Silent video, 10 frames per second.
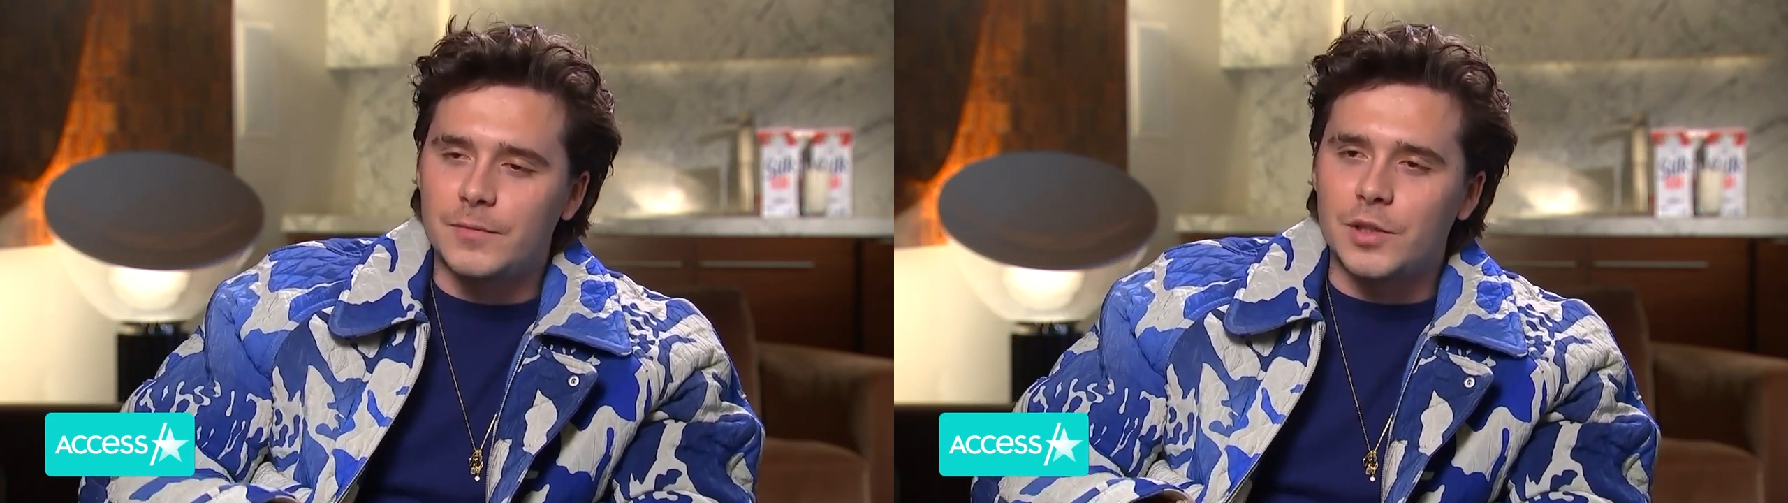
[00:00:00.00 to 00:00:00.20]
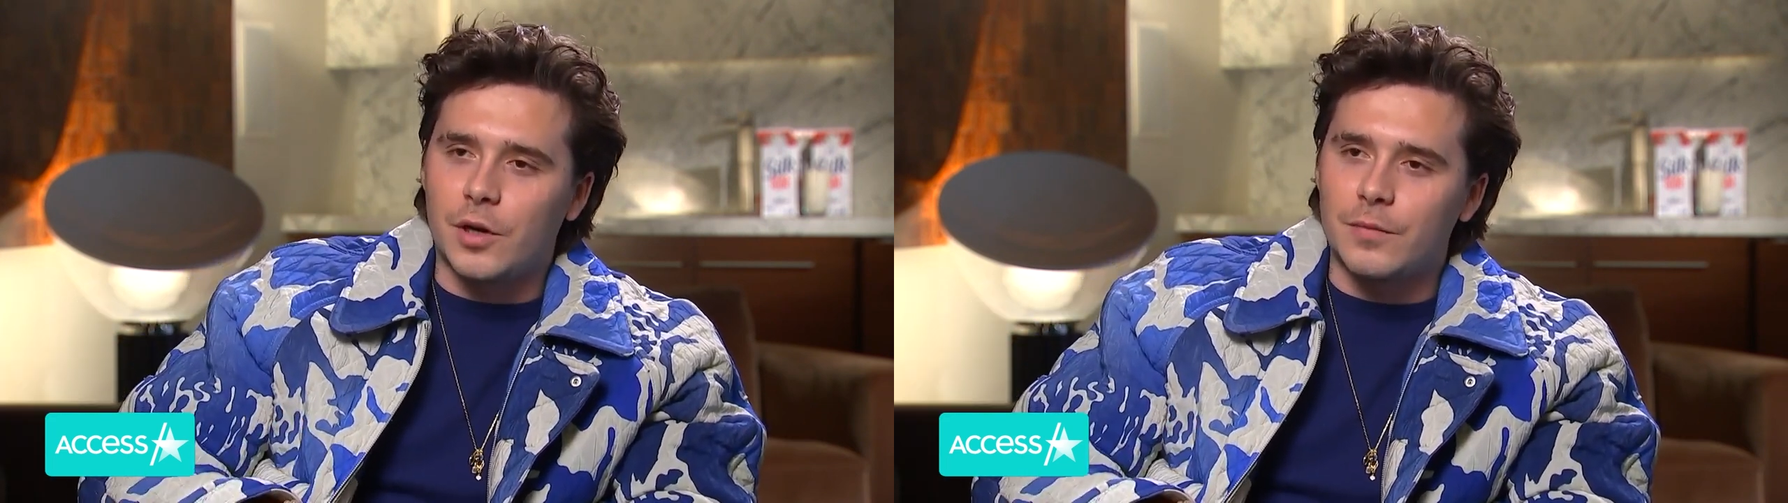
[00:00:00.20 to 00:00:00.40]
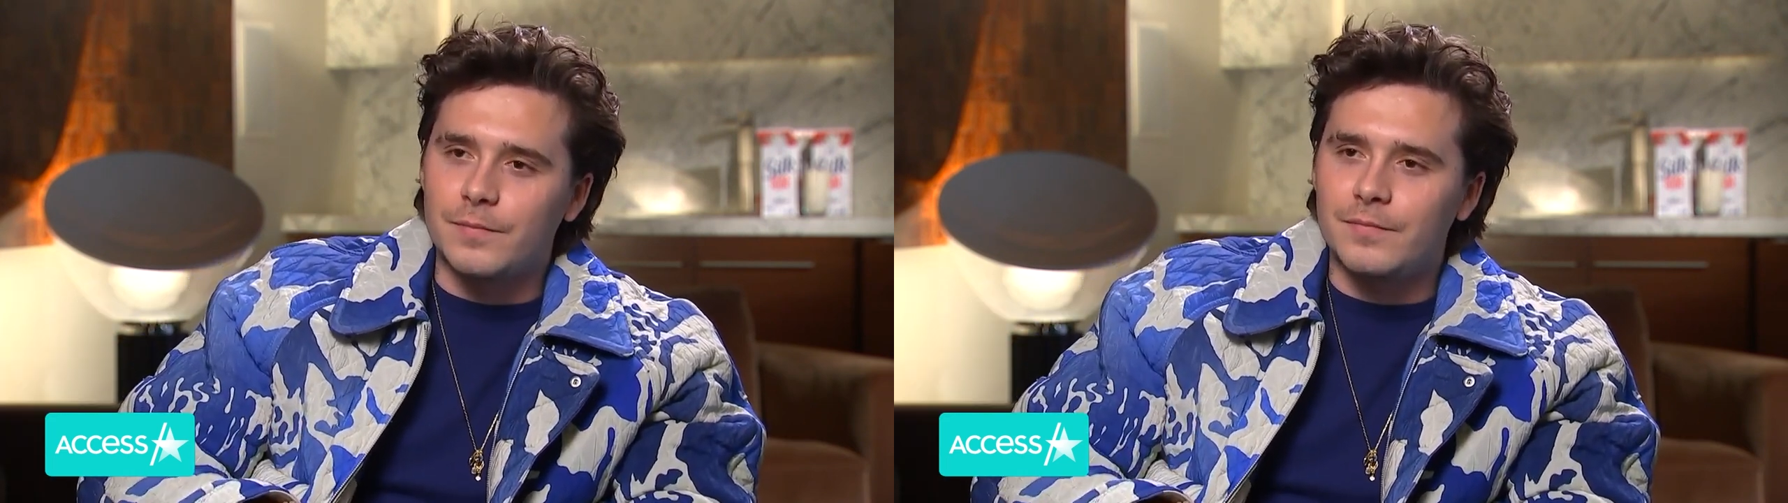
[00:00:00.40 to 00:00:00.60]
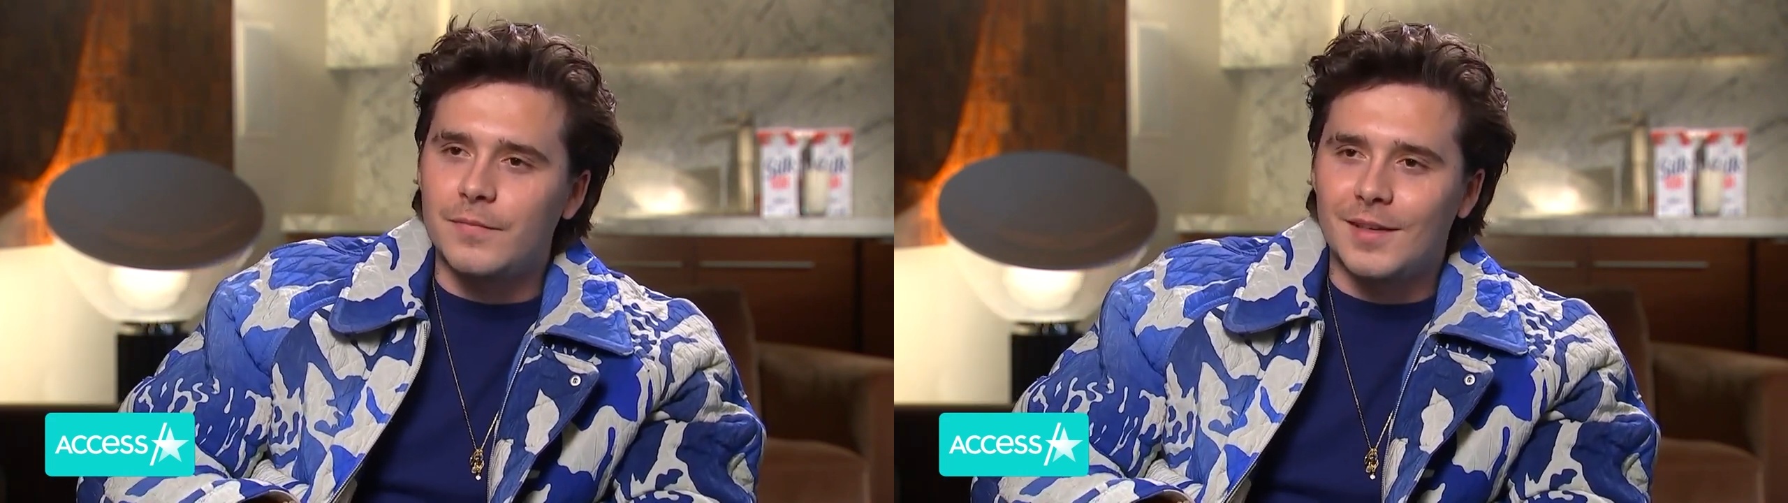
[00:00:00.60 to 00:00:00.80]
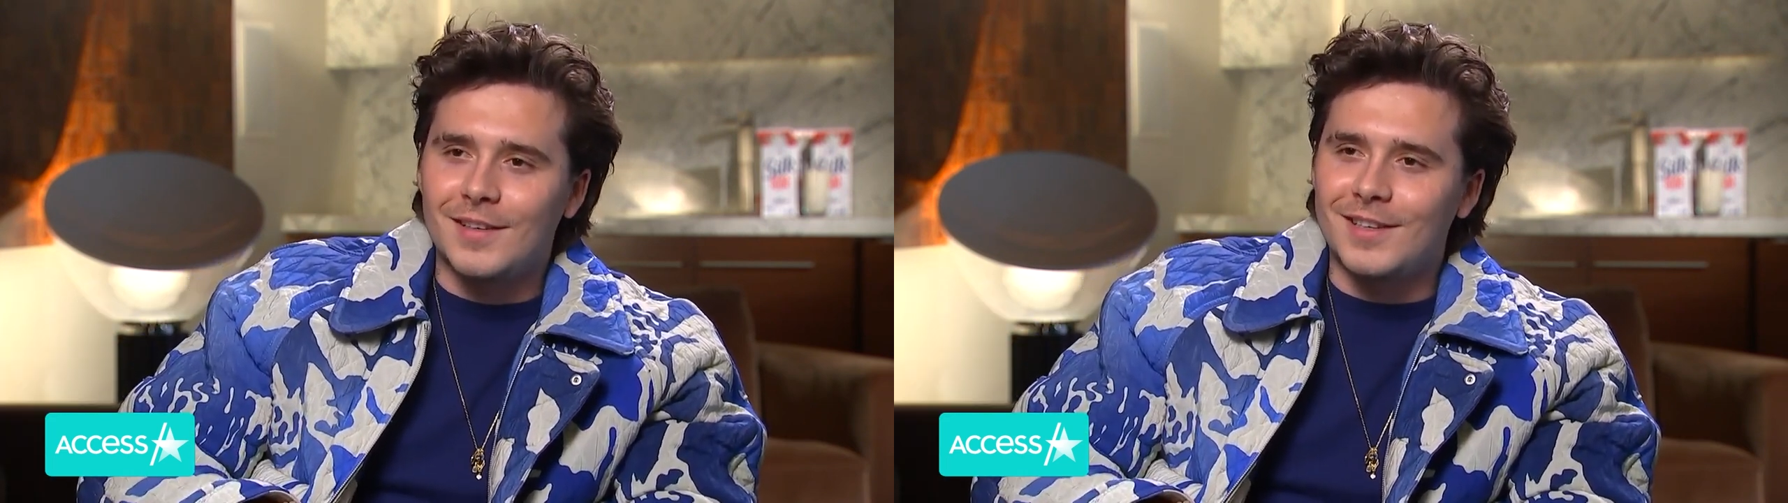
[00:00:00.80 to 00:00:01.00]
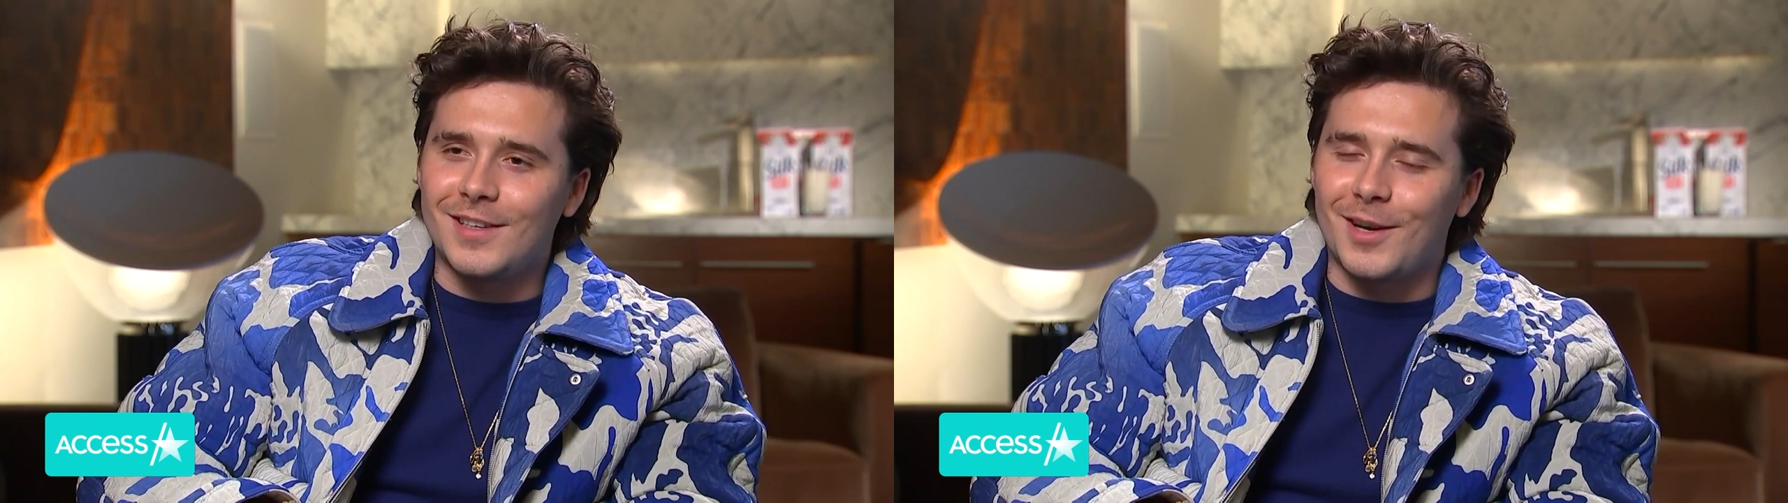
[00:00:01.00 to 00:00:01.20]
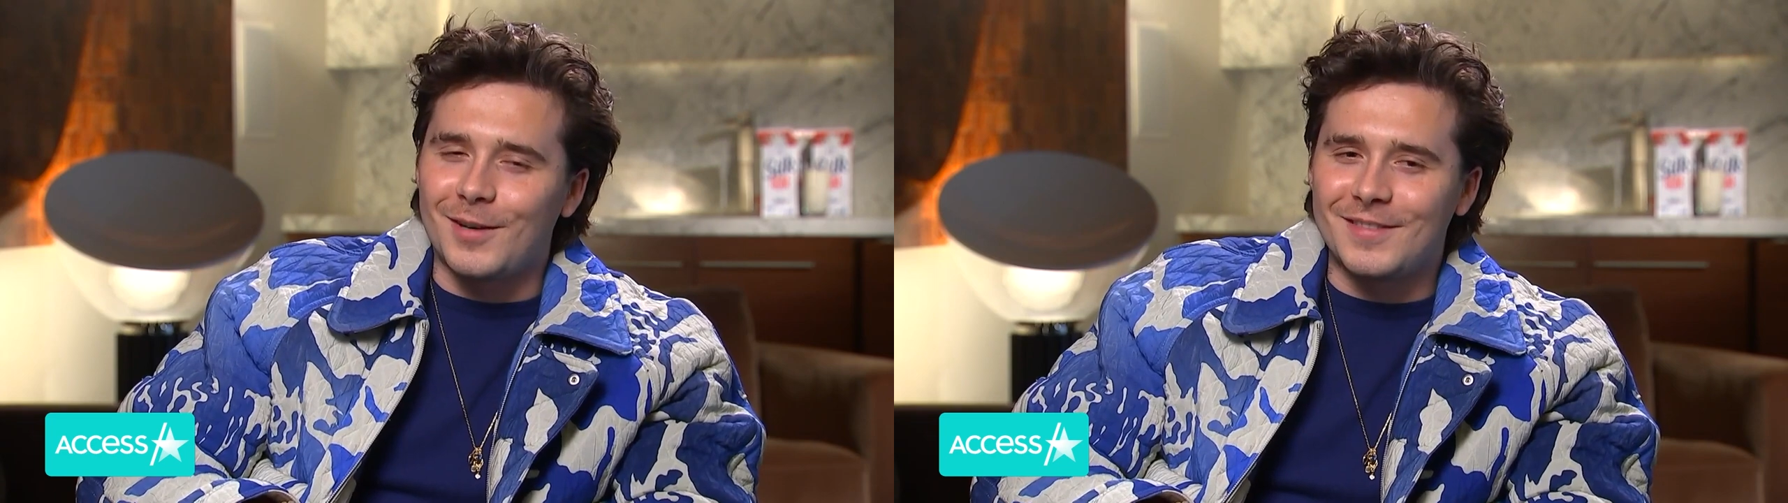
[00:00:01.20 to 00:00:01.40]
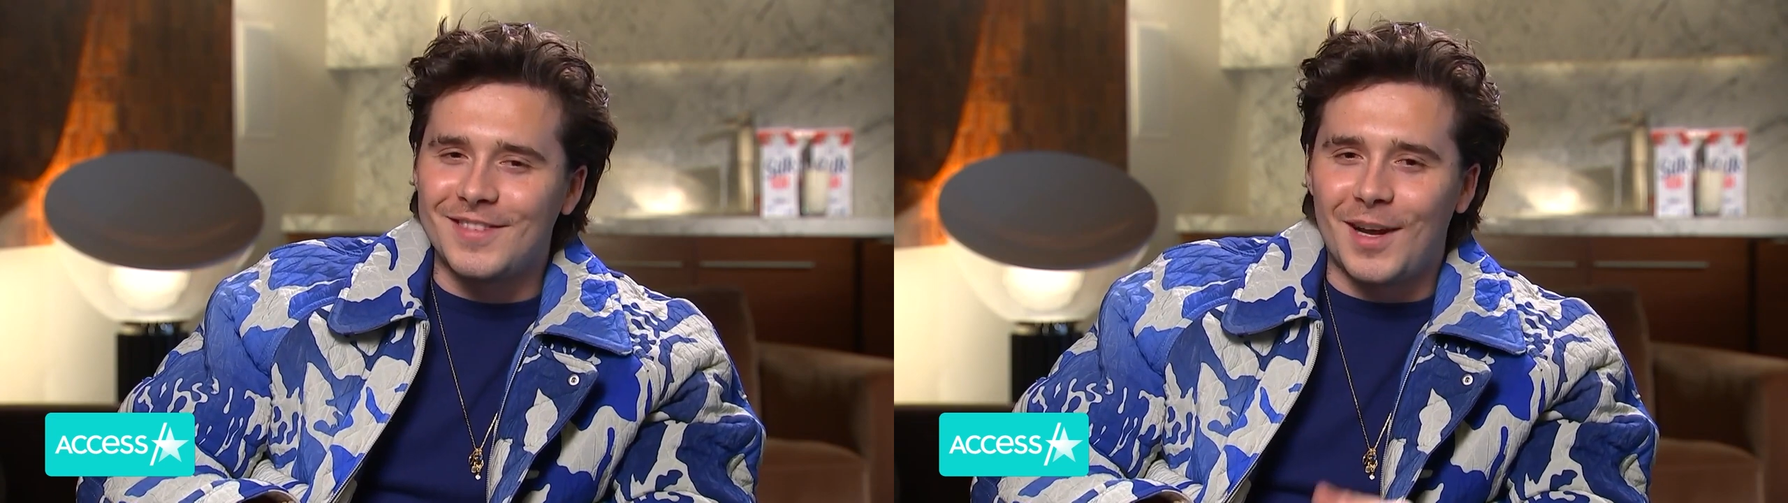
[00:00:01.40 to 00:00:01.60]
So yeah, you know,